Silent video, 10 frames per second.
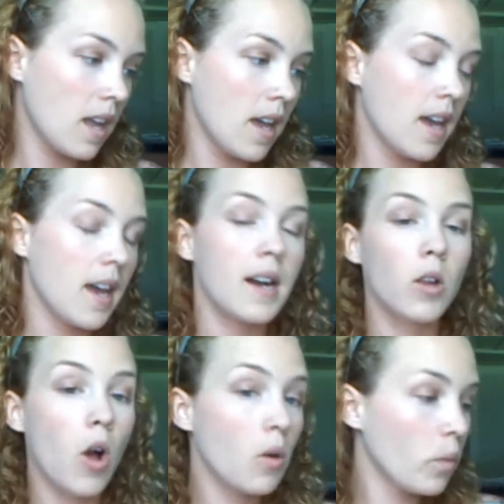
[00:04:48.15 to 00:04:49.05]
And
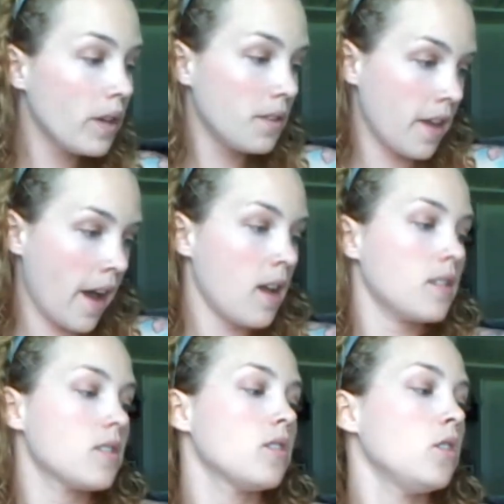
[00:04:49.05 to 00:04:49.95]
along with that,
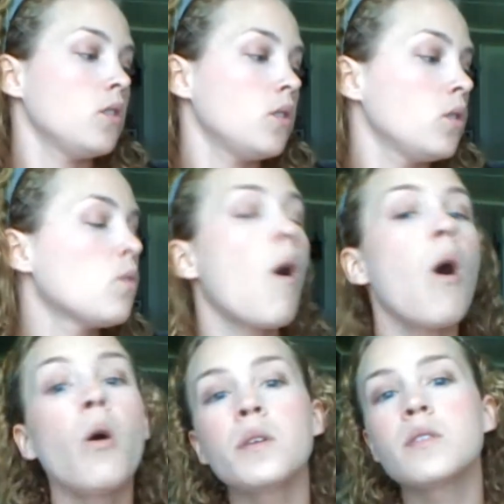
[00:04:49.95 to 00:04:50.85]
you
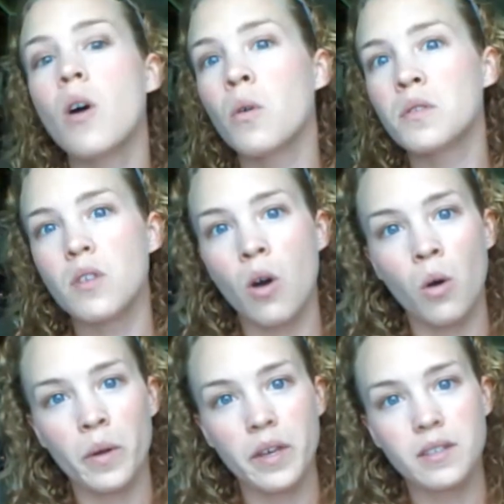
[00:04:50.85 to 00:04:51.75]
always
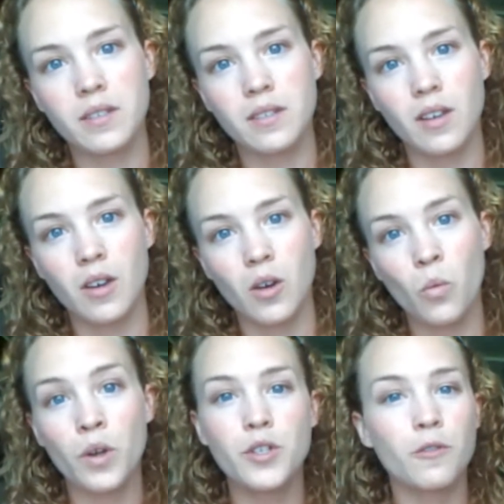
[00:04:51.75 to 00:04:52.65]

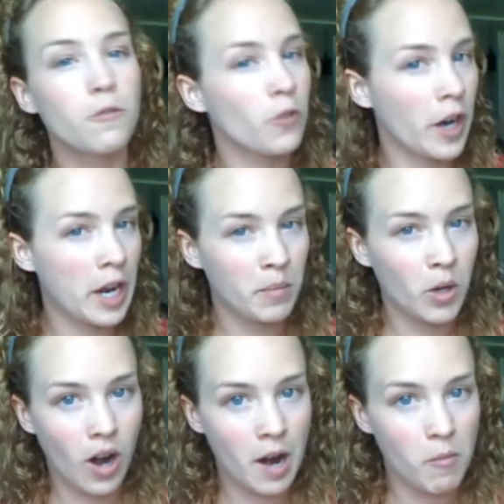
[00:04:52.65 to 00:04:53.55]
want to frame
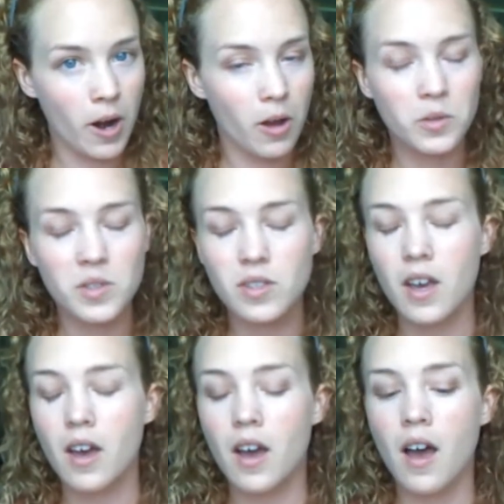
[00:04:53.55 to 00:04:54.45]
your eyebrows.
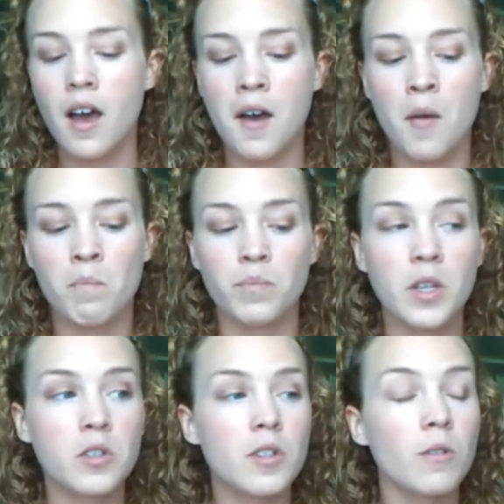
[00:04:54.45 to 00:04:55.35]

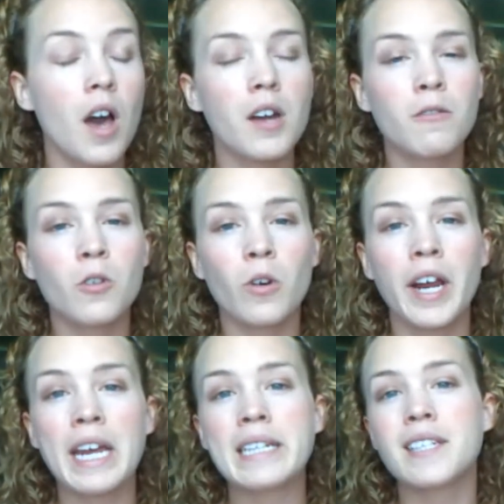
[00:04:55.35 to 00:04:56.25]
There's a lot of
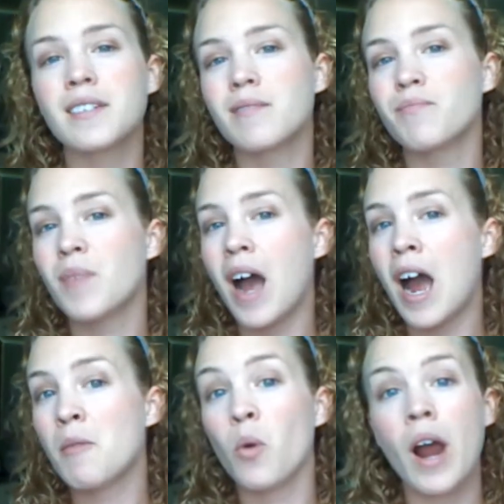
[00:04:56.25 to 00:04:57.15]
great
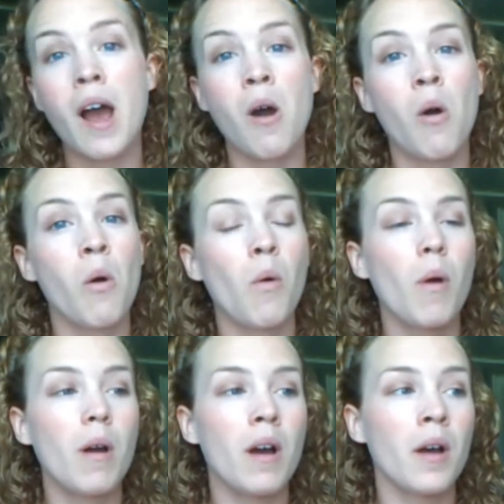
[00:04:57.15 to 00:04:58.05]
eyebrow
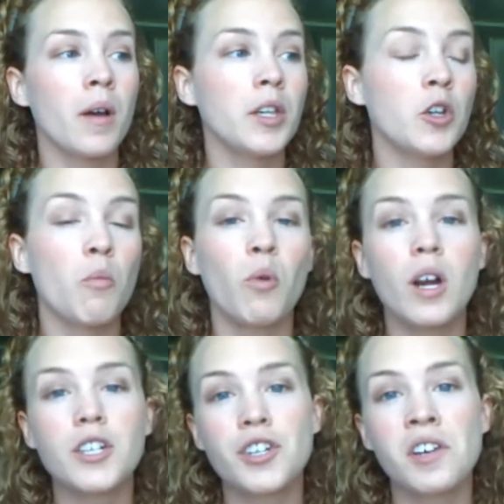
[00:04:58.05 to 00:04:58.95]

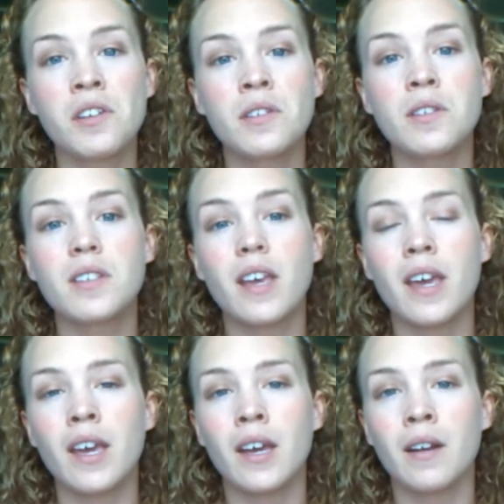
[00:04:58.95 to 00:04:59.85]
brushes
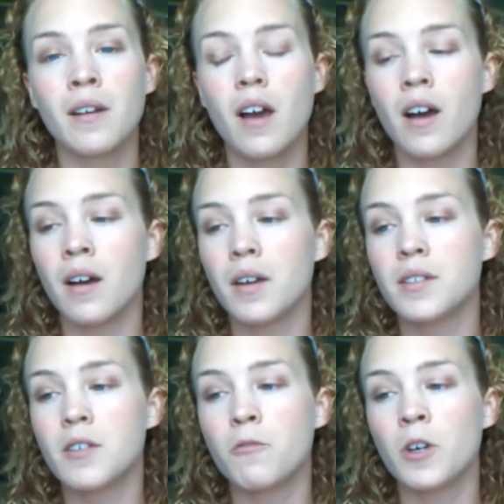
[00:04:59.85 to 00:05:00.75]
and
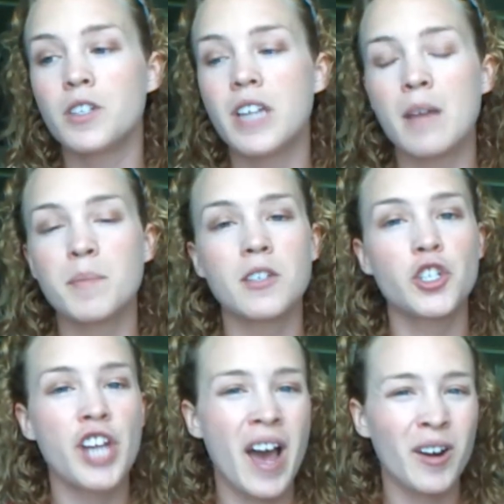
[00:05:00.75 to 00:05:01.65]
different types of
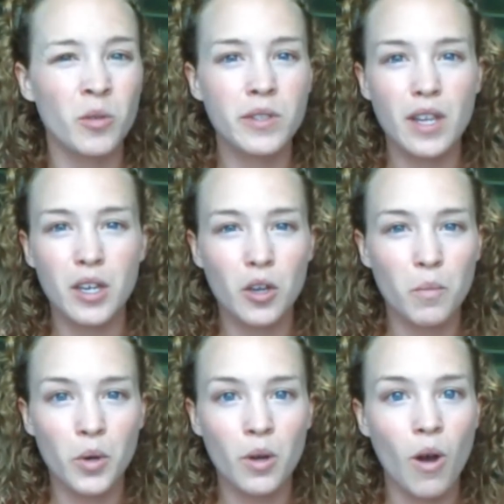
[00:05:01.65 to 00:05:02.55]
shadows that you can
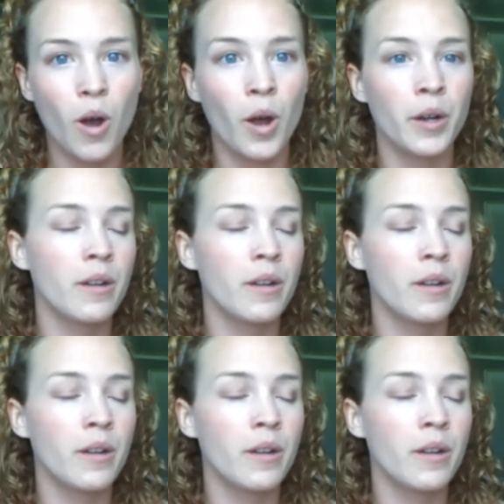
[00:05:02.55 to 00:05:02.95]
put on.